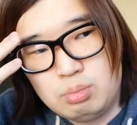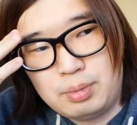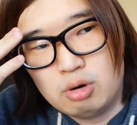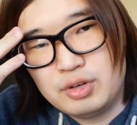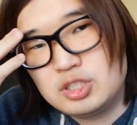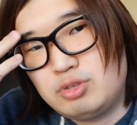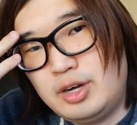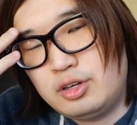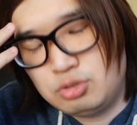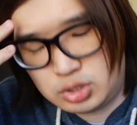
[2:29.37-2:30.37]
both a
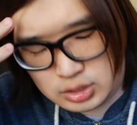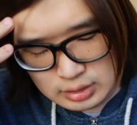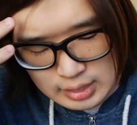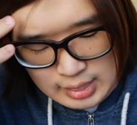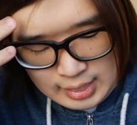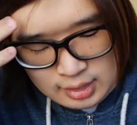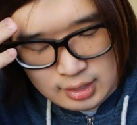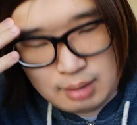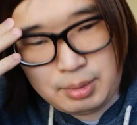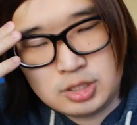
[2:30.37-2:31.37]
Stratos and
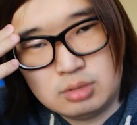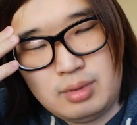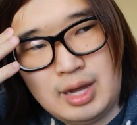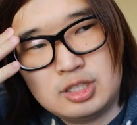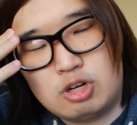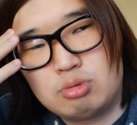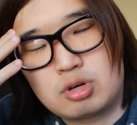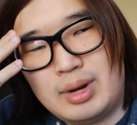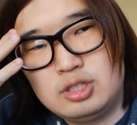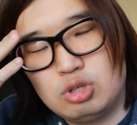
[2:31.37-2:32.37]
a Skull
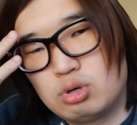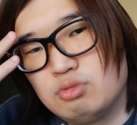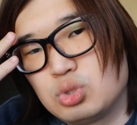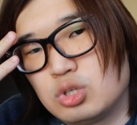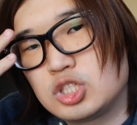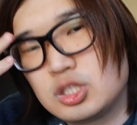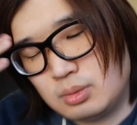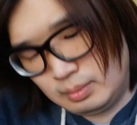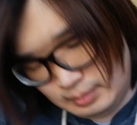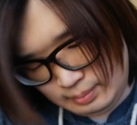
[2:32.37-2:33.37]
Grad Joker of sorts.